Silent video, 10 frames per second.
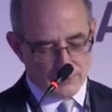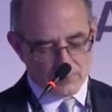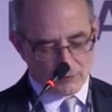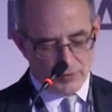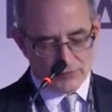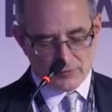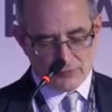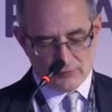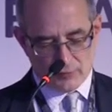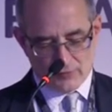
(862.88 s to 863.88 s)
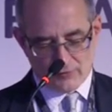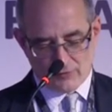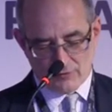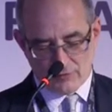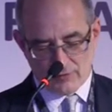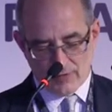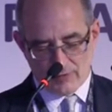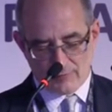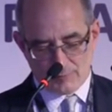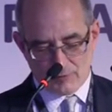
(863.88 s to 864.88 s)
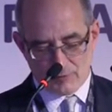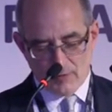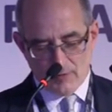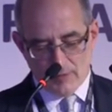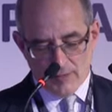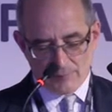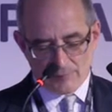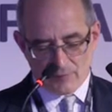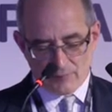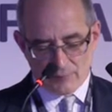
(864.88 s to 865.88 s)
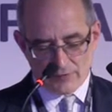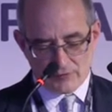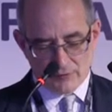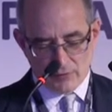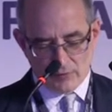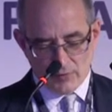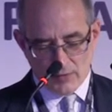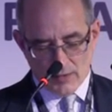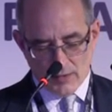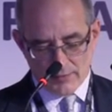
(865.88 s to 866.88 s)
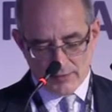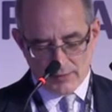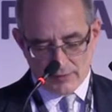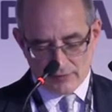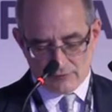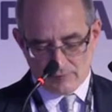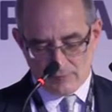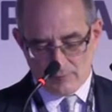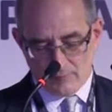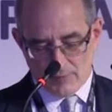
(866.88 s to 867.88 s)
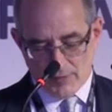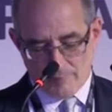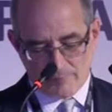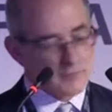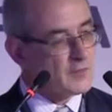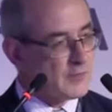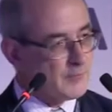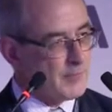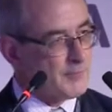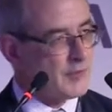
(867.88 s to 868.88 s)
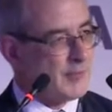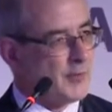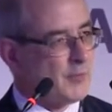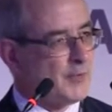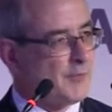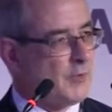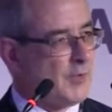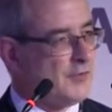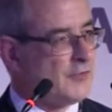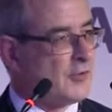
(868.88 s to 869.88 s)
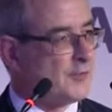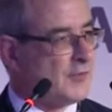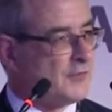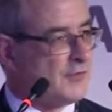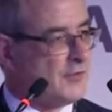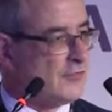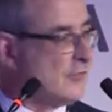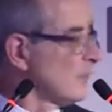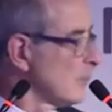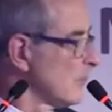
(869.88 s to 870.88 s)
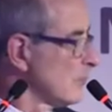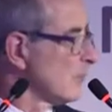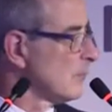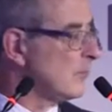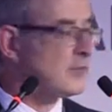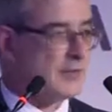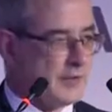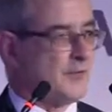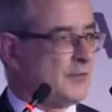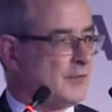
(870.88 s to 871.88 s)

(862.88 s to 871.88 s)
chances for questions at the end. But um, first of all, i would like to, um, maybe you come up one by one and do your presentations, or, yeah,